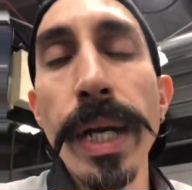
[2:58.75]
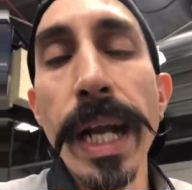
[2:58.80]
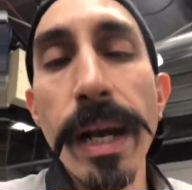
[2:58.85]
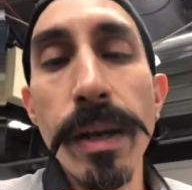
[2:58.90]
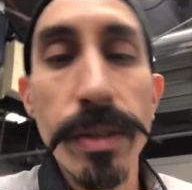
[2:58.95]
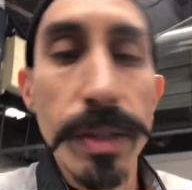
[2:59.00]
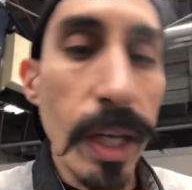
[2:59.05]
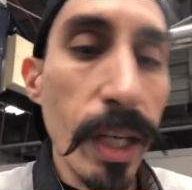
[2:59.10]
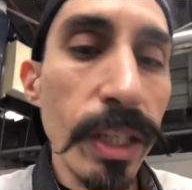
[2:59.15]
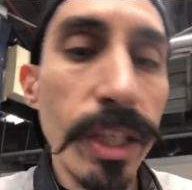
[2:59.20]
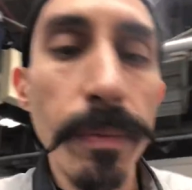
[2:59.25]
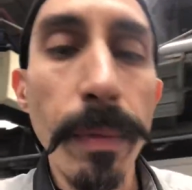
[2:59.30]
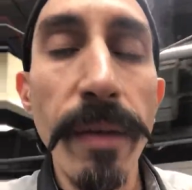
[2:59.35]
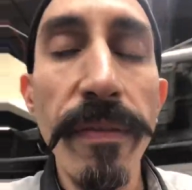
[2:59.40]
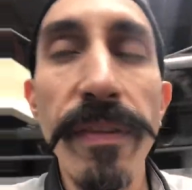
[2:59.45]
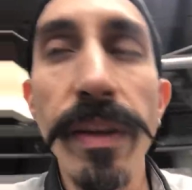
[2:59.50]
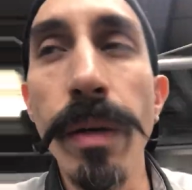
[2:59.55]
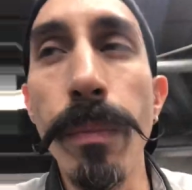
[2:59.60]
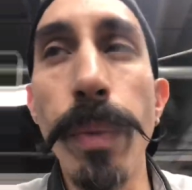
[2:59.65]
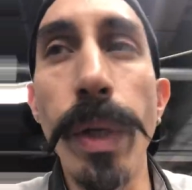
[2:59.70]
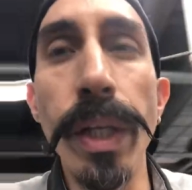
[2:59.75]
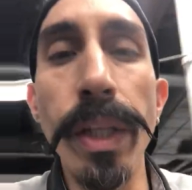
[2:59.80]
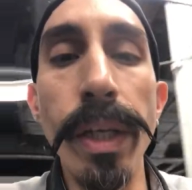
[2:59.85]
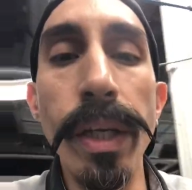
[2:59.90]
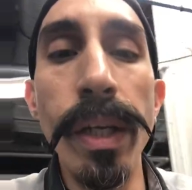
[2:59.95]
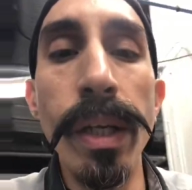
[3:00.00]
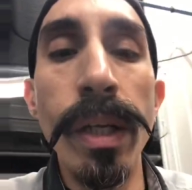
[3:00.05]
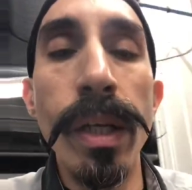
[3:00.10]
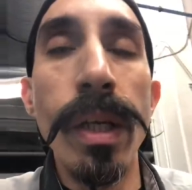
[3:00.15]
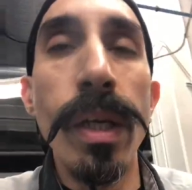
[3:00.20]
and I was talking to my fellow
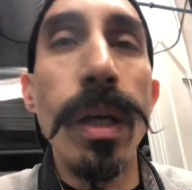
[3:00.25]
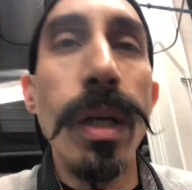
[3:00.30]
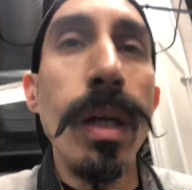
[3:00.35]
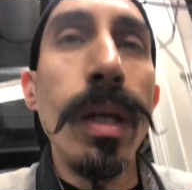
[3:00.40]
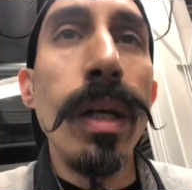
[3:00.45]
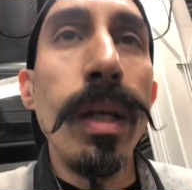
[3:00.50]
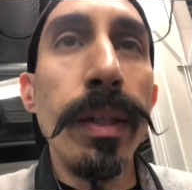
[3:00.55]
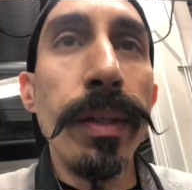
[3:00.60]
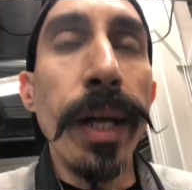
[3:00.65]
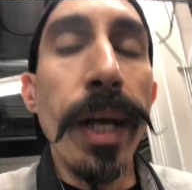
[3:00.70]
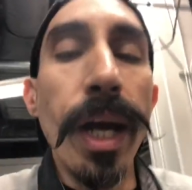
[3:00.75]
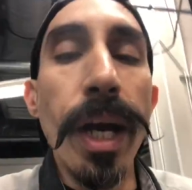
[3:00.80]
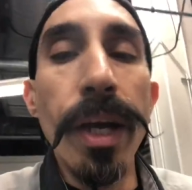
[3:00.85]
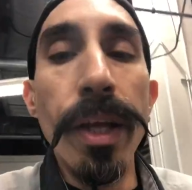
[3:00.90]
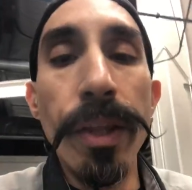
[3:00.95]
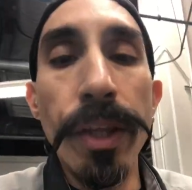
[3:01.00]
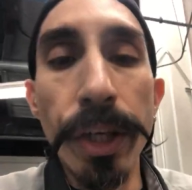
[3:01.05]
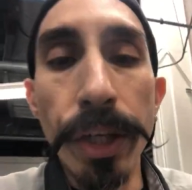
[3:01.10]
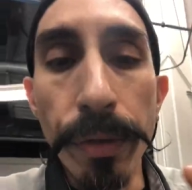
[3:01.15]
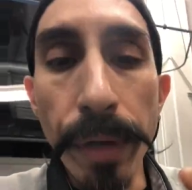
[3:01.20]
brother, the